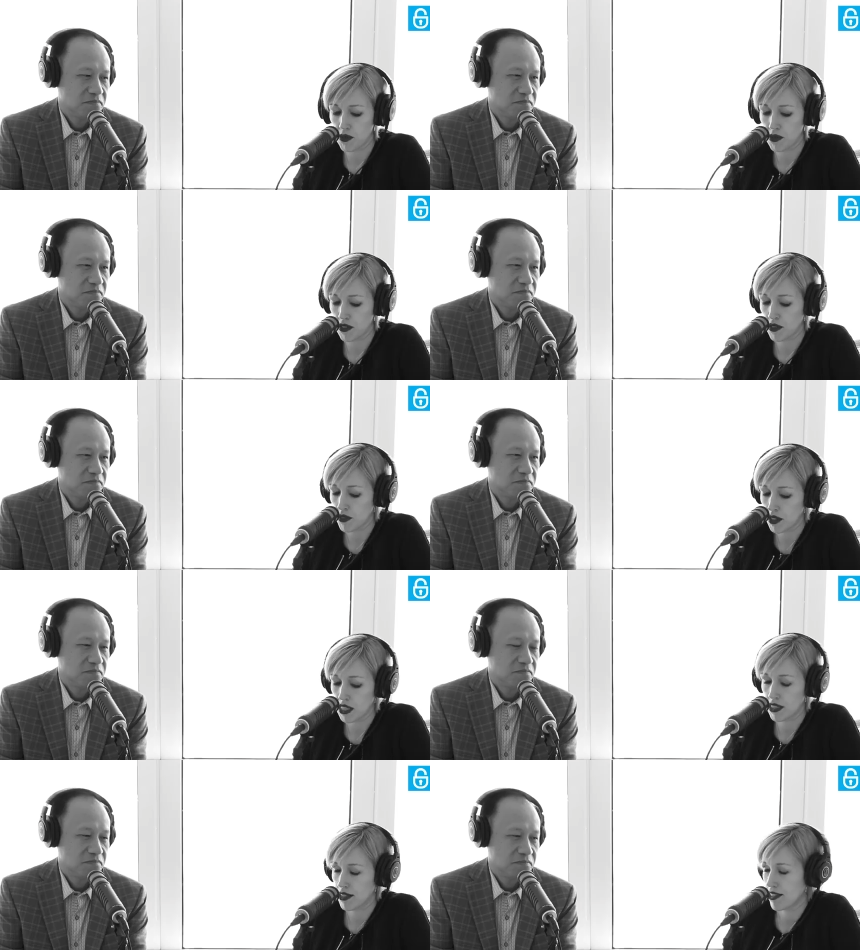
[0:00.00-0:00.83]
Speaker 1: school
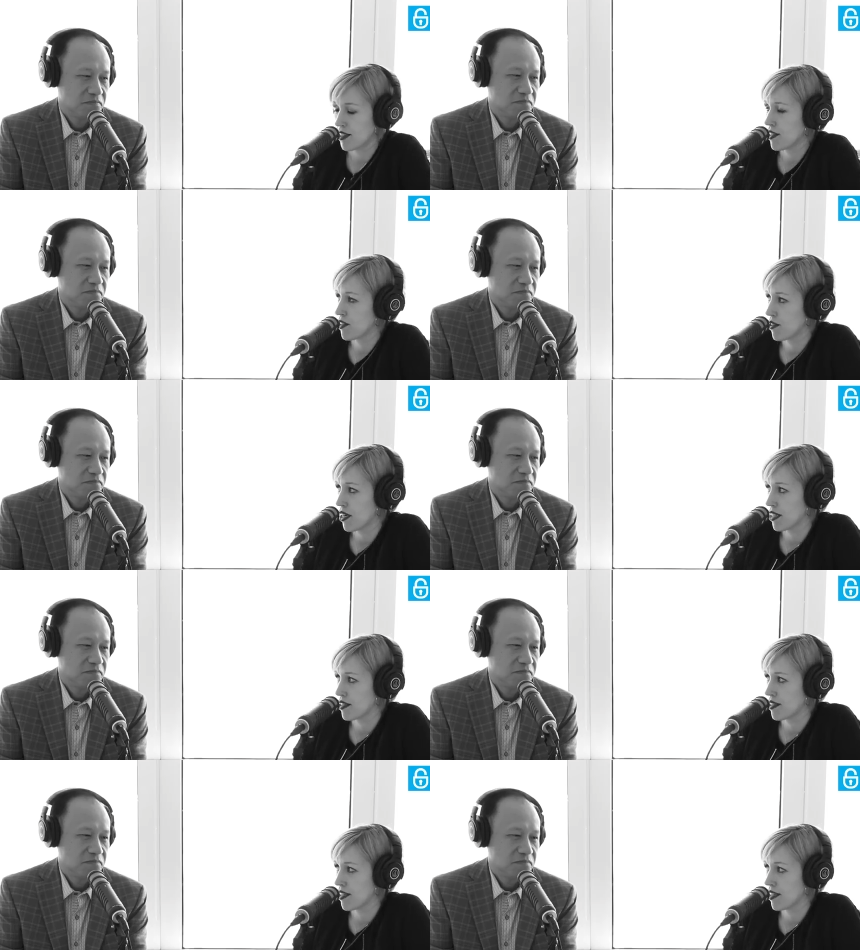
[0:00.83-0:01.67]
students in the
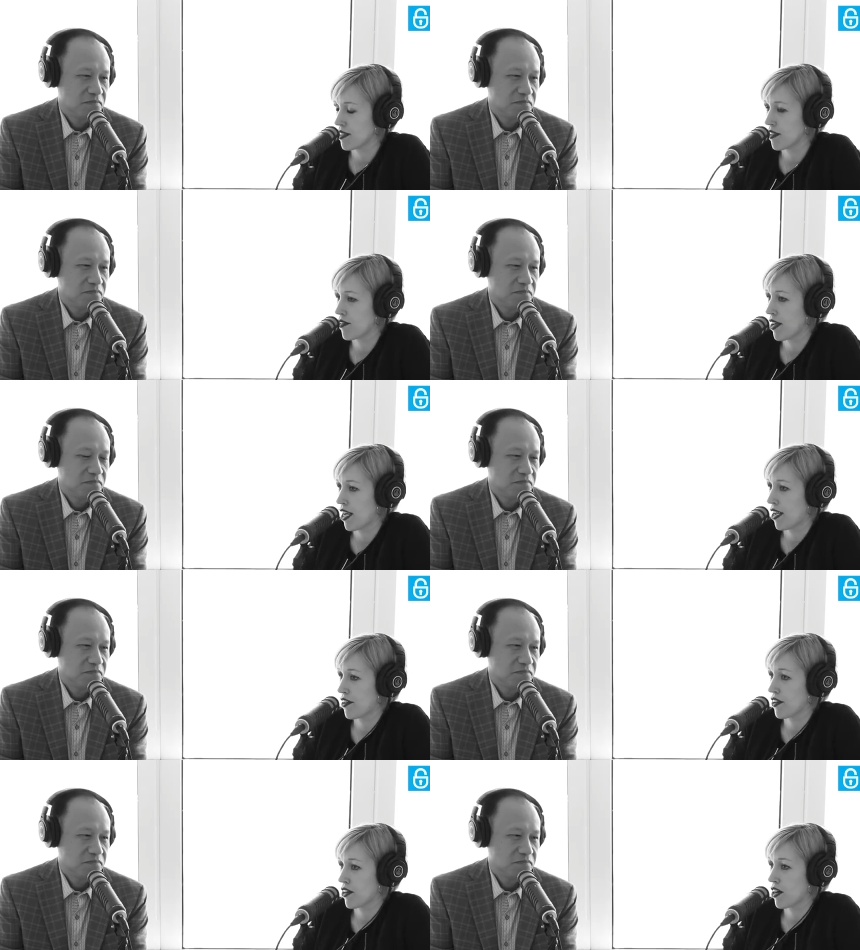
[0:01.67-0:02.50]
United States have
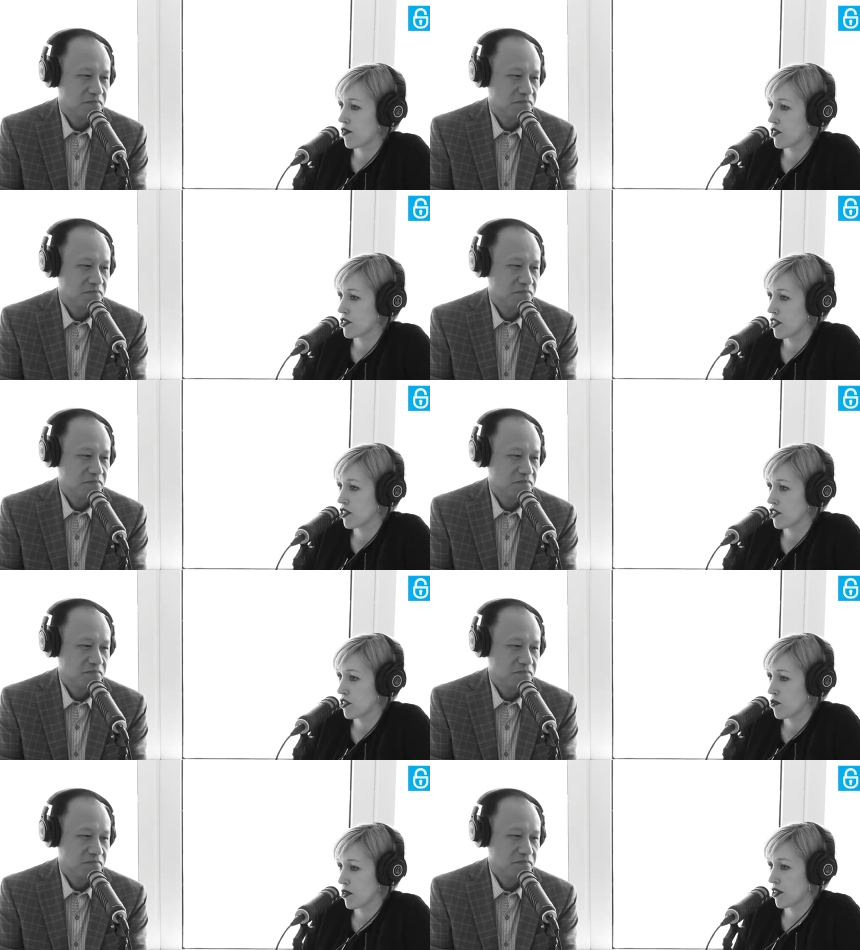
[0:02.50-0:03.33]
had a
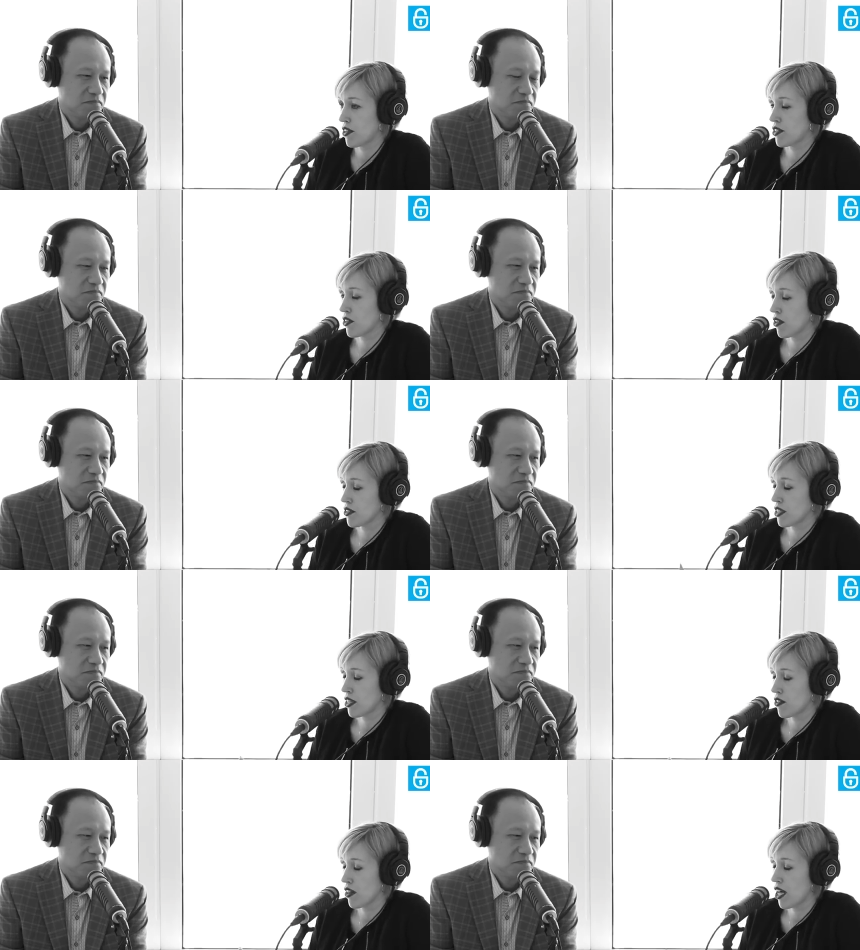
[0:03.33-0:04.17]
conversation with an
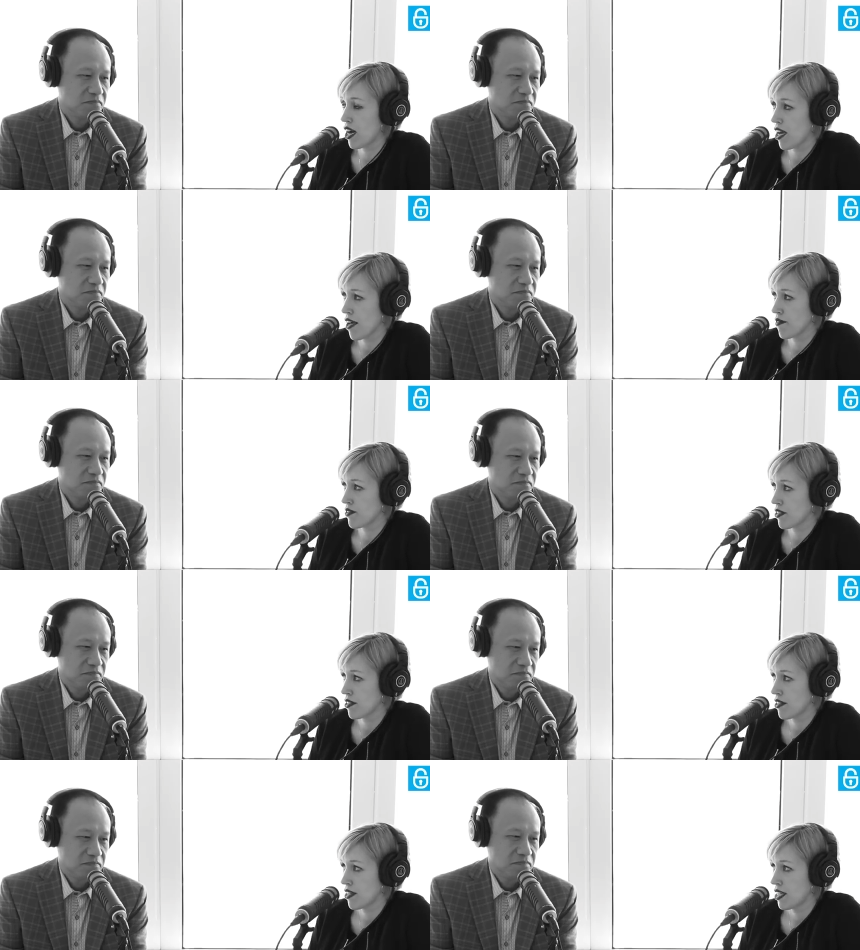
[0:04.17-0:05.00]
adult in their
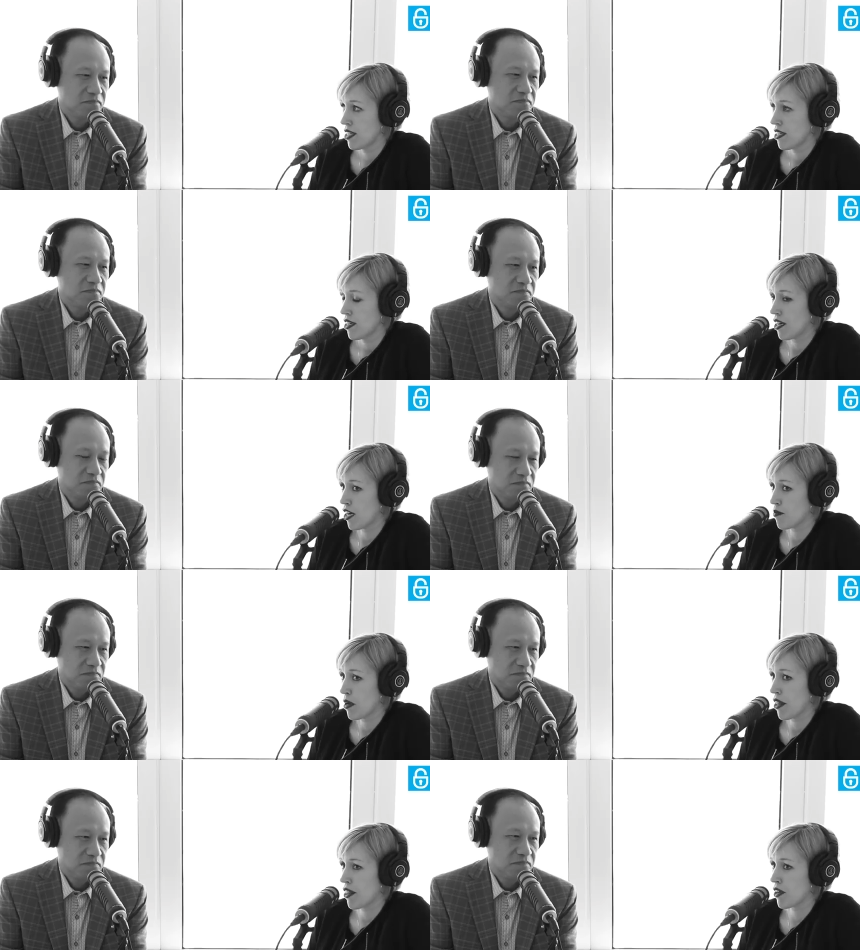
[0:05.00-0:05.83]
lives.
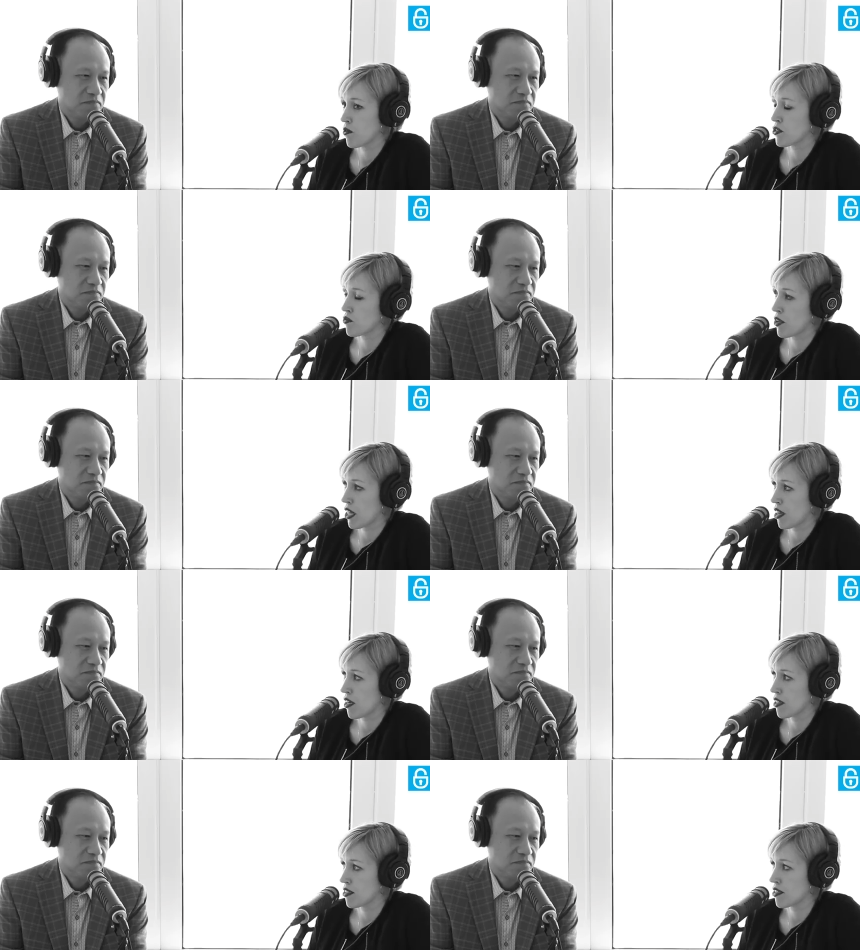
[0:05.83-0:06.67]
I think it was a
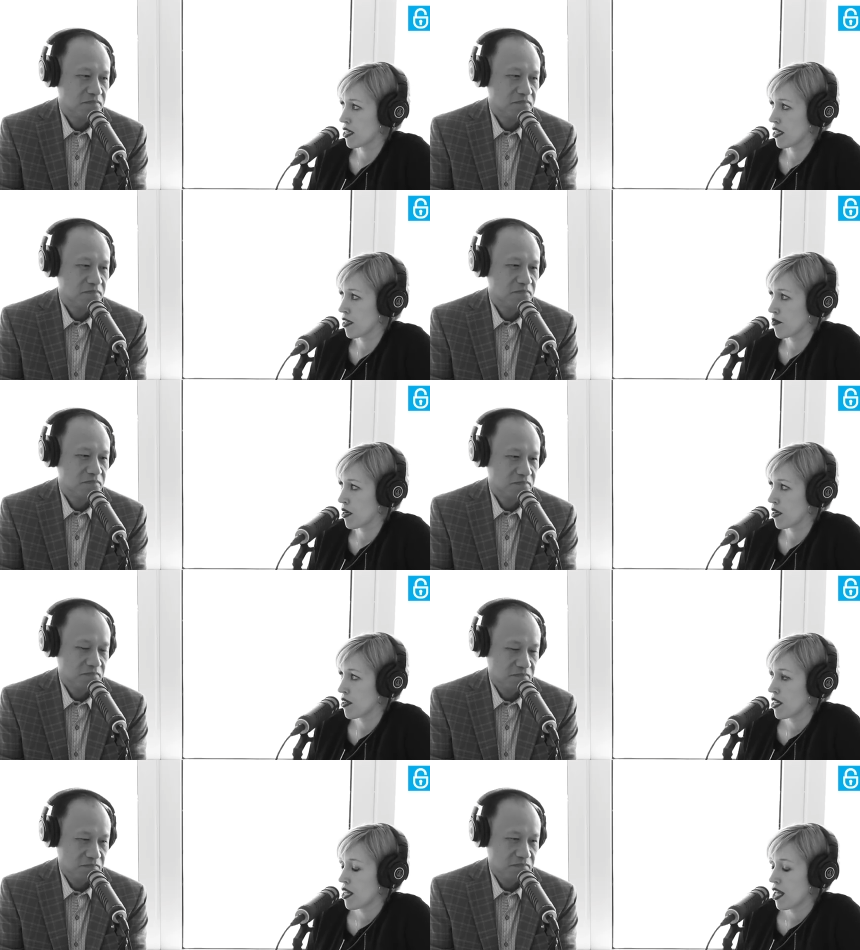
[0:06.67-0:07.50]
Raytheon study
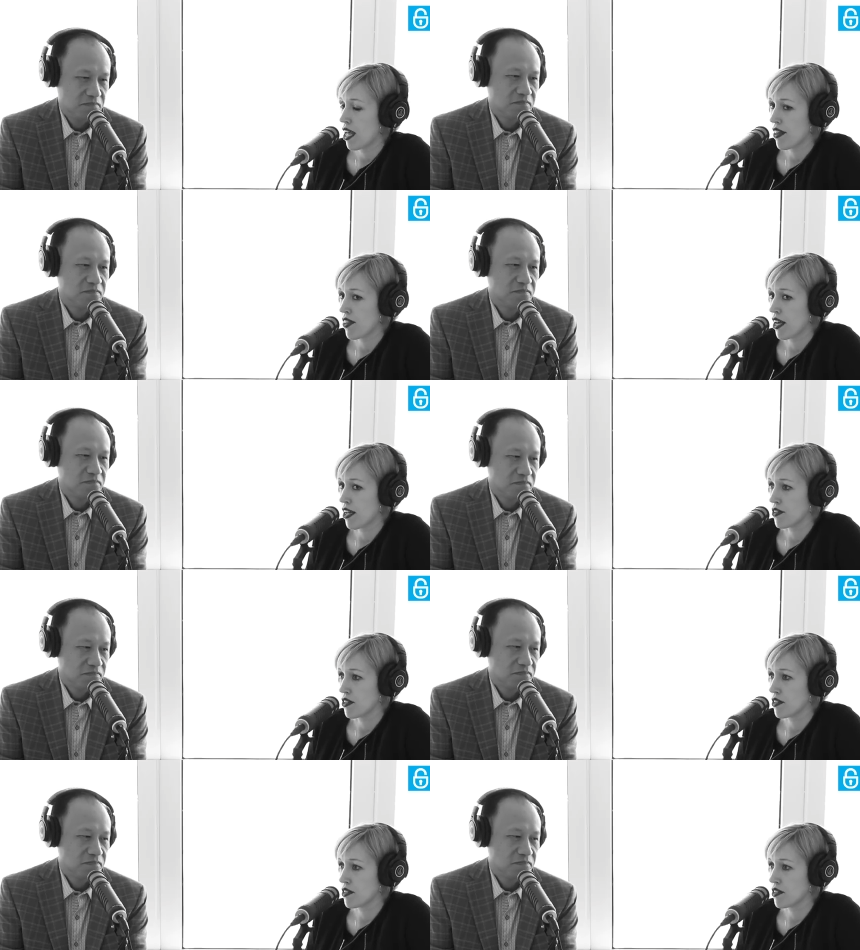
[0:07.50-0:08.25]
that